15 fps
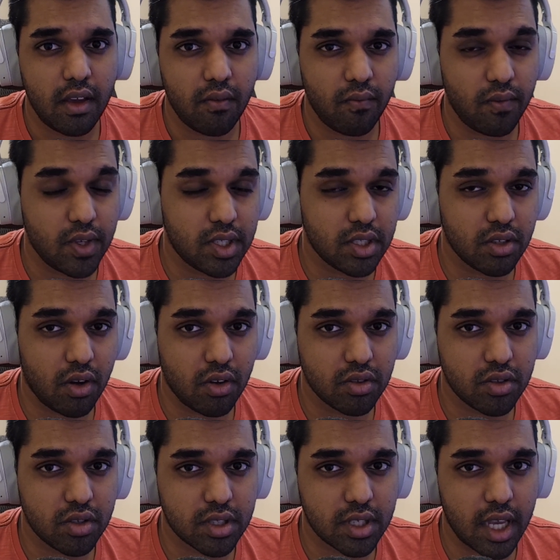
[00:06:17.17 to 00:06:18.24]
which is
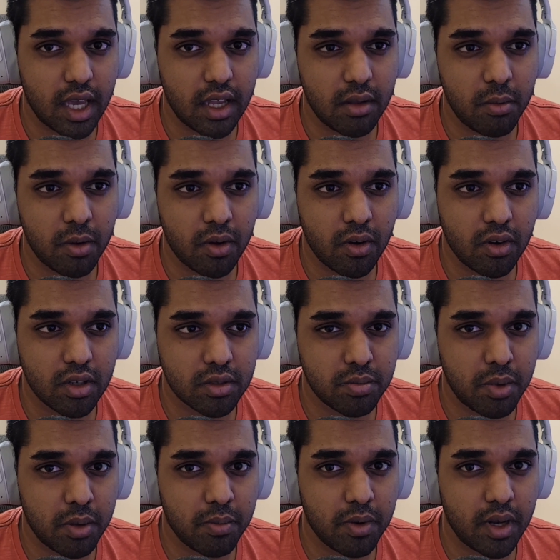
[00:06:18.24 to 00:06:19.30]
also scary because
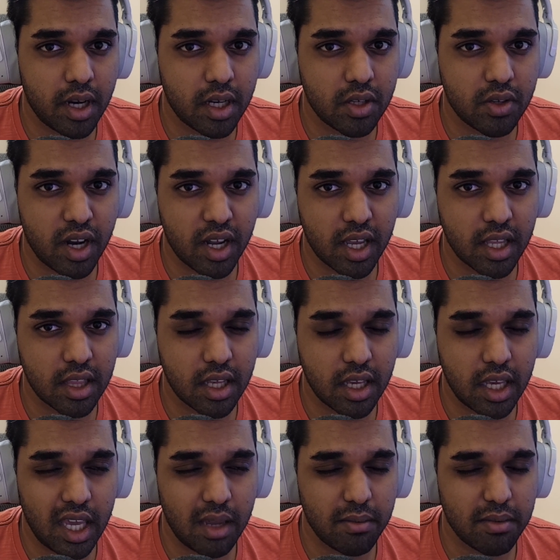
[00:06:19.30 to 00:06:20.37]
people are tracking the
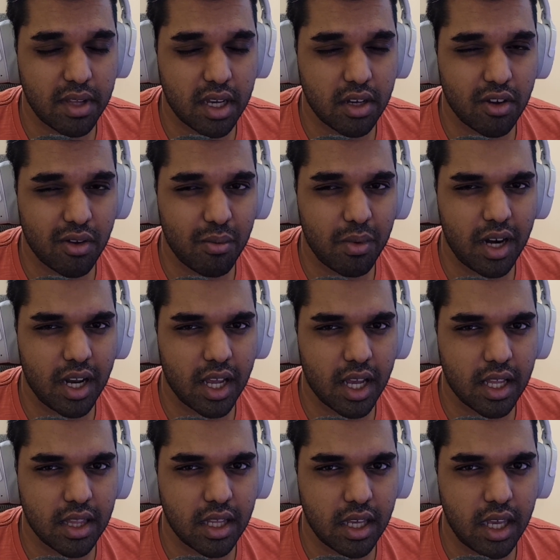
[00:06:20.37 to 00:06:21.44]
game that you're building,
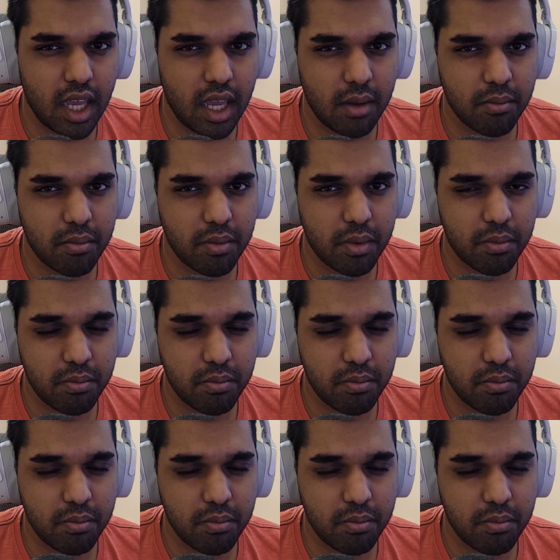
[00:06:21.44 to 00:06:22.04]
and the game